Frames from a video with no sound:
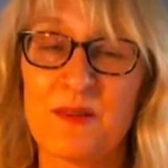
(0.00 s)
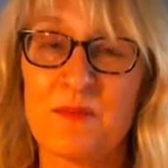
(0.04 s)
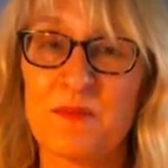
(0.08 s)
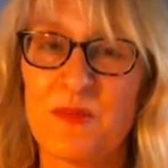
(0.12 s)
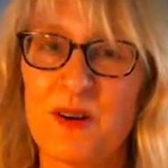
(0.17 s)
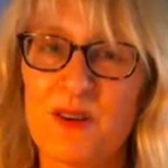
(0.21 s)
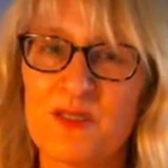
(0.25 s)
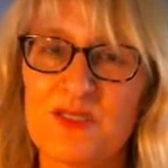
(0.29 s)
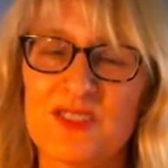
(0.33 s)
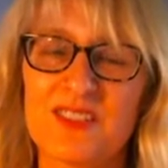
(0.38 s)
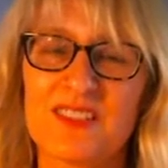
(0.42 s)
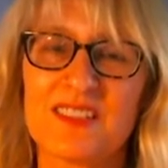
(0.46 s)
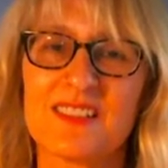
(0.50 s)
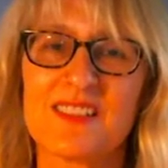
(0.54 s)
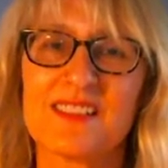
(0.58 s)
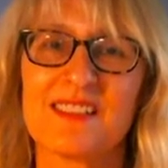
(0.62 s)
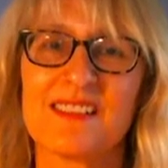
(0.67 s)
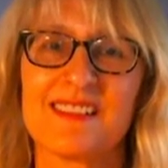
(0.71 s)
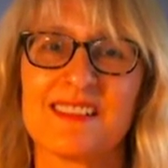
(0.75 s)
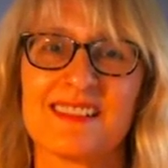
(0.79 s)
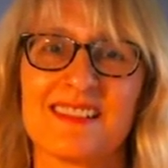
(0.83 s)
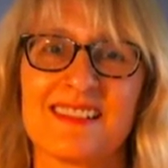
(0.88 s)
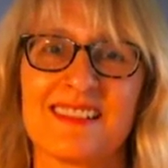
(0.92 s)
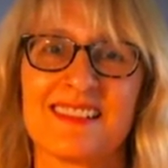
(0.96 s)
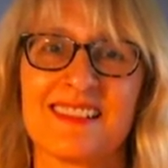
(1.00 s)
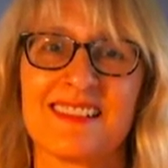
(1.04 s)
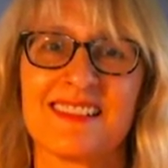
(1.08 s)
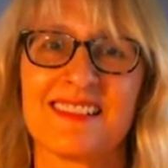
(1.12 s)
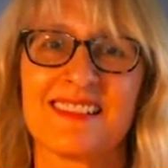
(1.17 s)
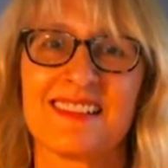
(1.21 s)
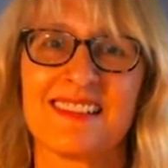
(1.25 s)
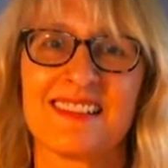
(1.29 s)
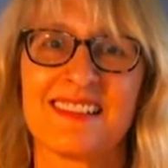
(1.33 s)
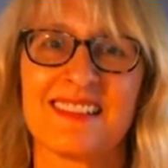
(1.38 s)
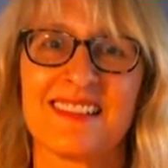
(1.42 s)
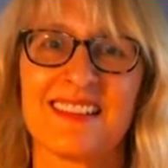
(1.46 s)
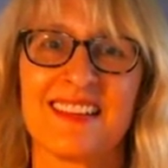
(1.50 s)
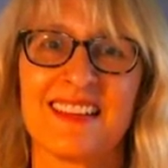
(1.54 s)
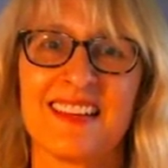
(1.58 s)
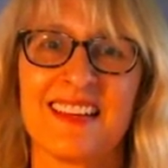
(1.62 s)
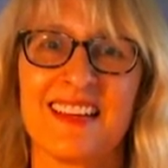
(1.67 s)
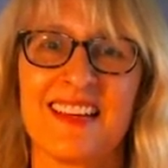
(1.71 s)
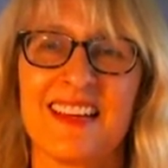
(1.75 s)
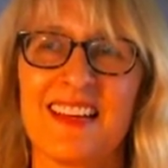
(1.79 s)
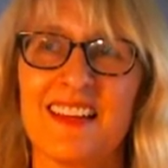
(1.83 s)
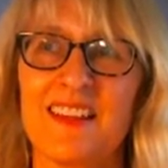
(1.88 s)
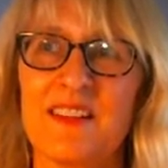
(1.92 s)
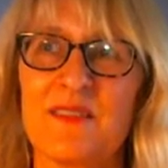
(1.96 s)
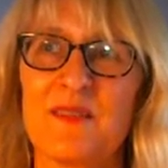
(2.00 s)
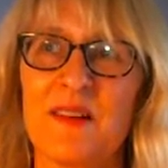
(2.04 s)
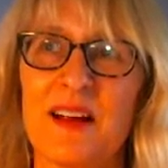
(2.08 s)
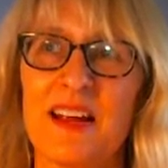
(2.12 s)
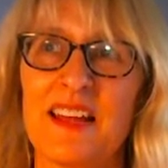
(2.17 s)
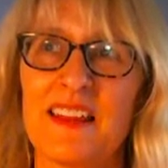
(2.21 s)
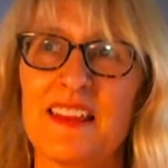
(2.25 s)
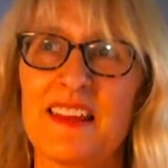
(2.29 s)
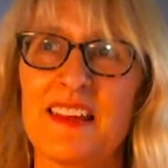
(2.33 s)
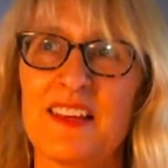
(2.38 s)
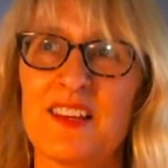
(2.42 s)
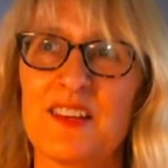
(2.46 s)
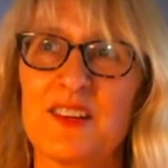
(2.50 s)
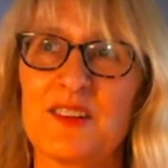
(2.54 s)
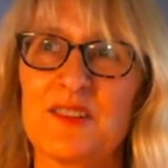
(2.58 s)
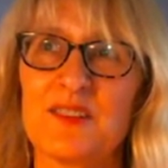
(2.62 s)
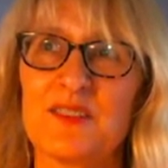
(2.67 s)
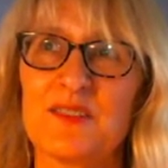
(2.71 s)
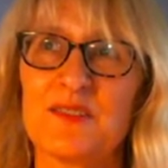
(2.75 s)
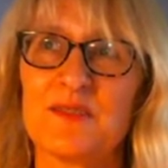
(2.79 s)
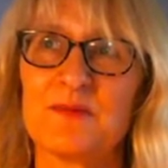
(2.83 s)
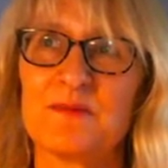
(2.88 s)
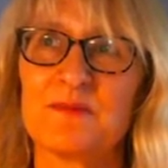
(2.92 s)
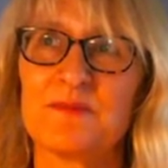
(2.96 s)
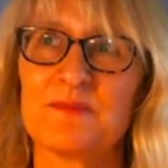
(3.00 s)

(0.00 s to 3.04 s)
approaches in the way that you